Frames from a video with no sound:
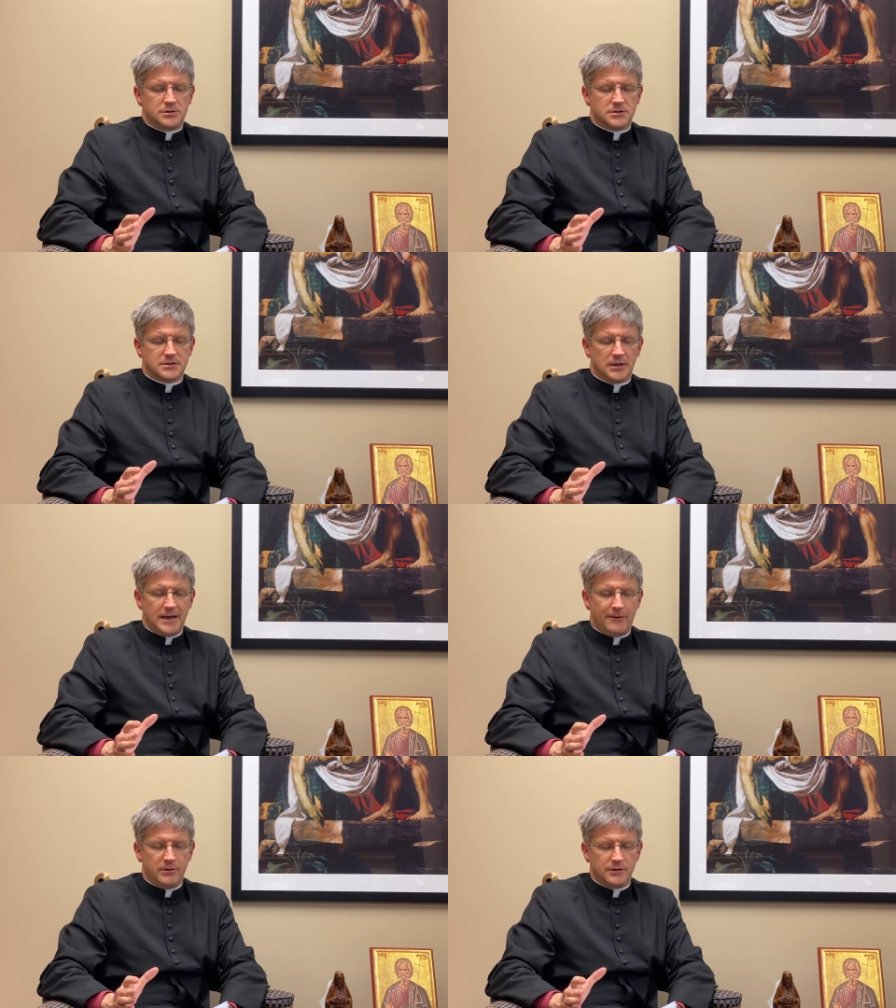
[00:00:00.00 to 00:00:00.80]
just
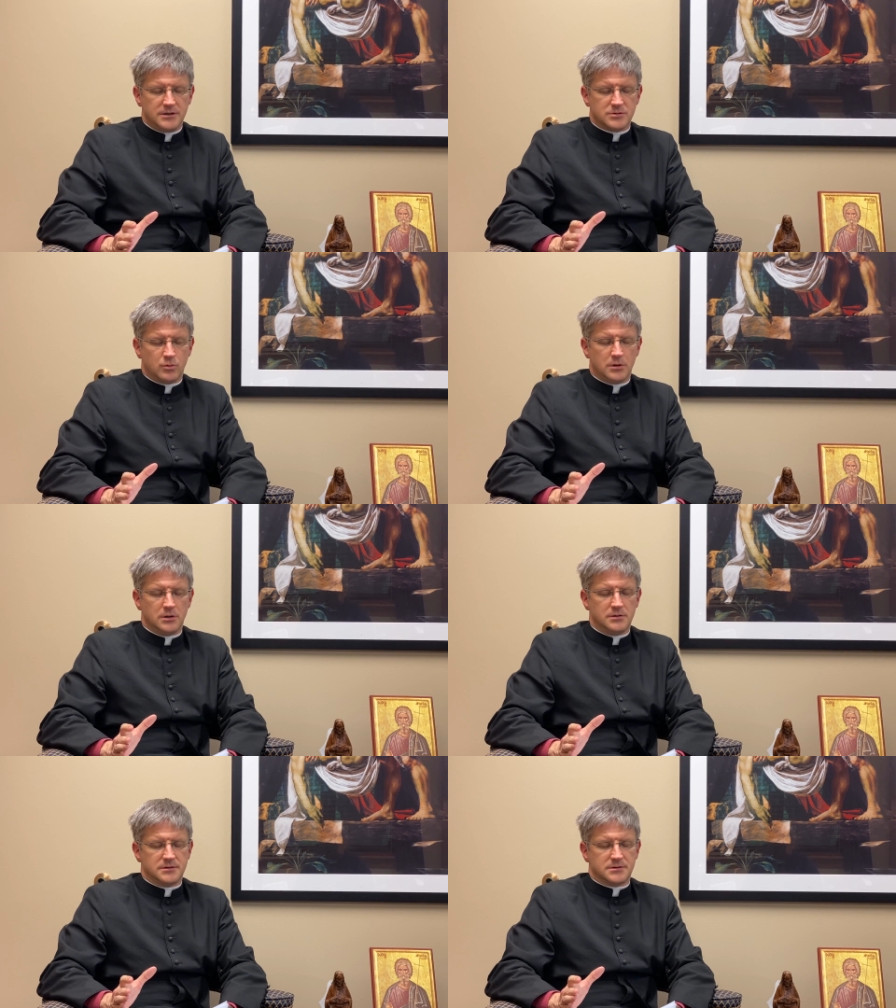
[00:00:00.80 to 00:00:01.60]
allowing these
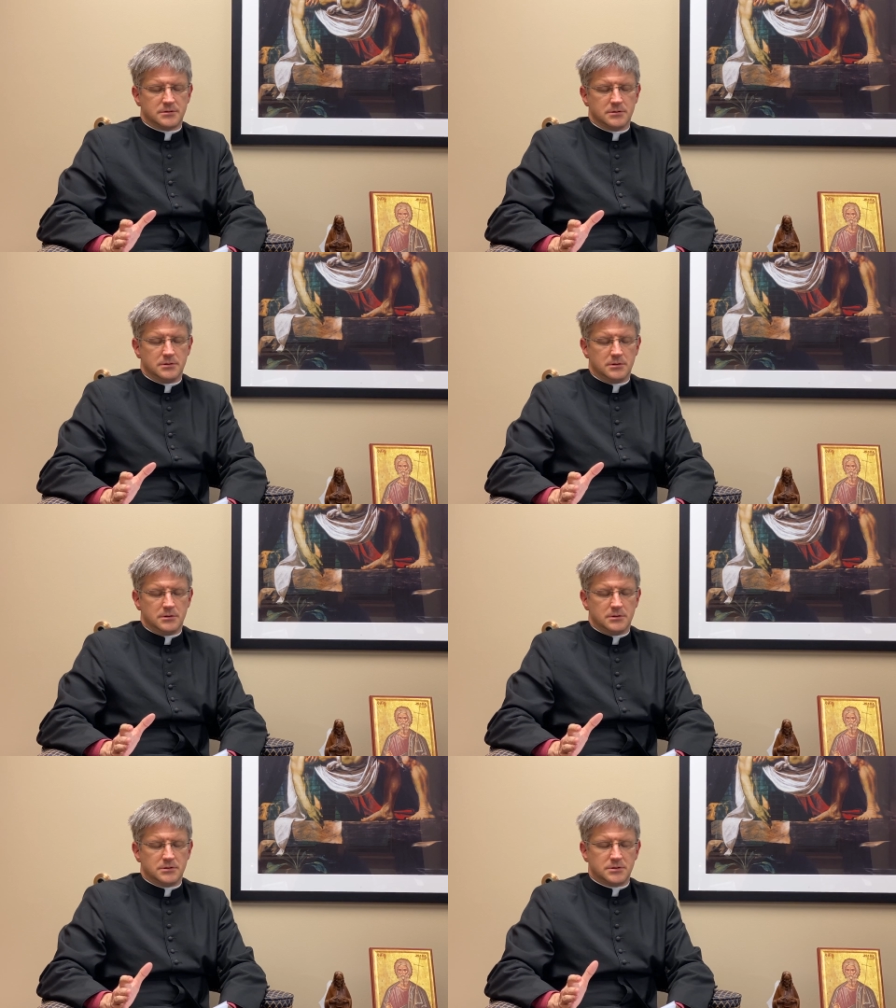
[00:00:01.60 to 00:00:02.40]
words
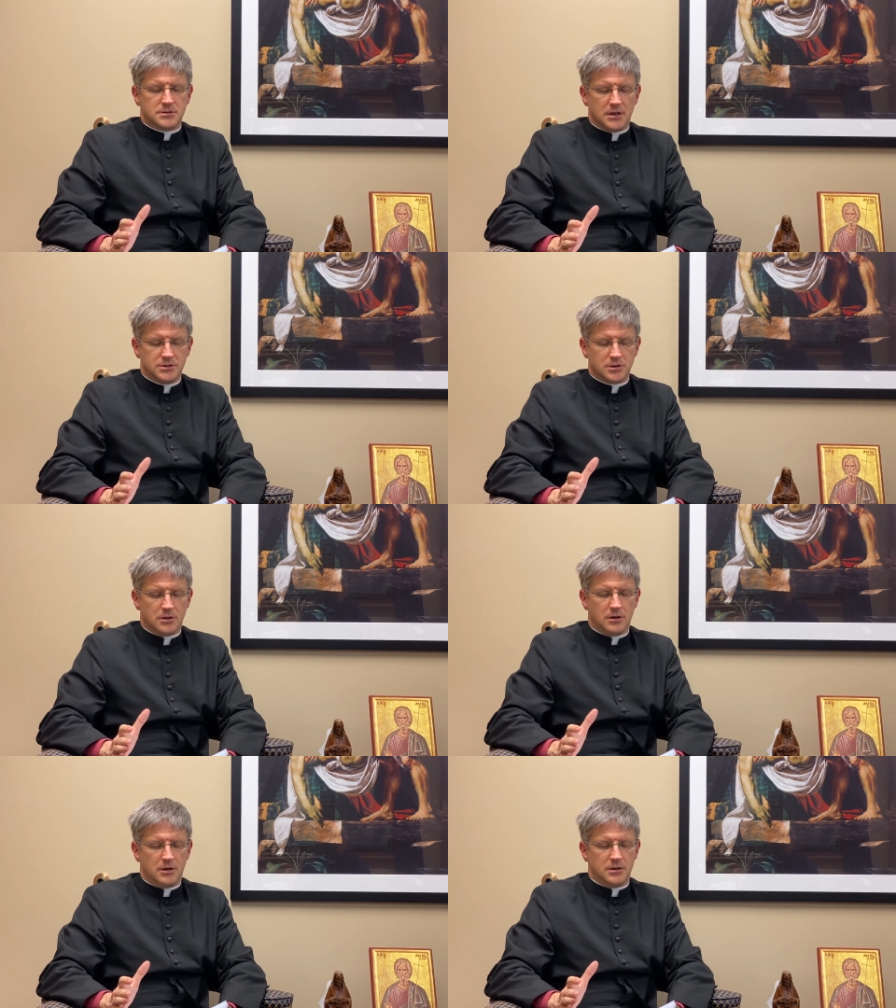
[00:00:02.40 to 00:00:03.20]
to touch
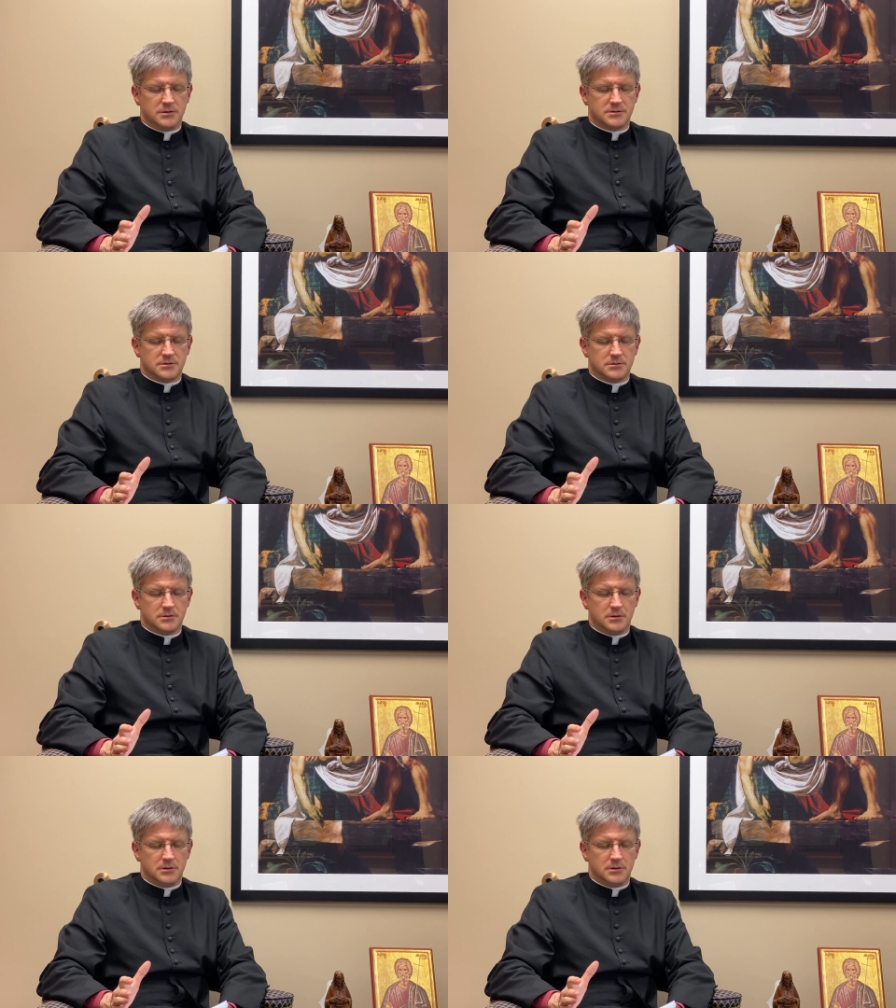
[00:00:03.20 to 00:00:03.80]
our hearts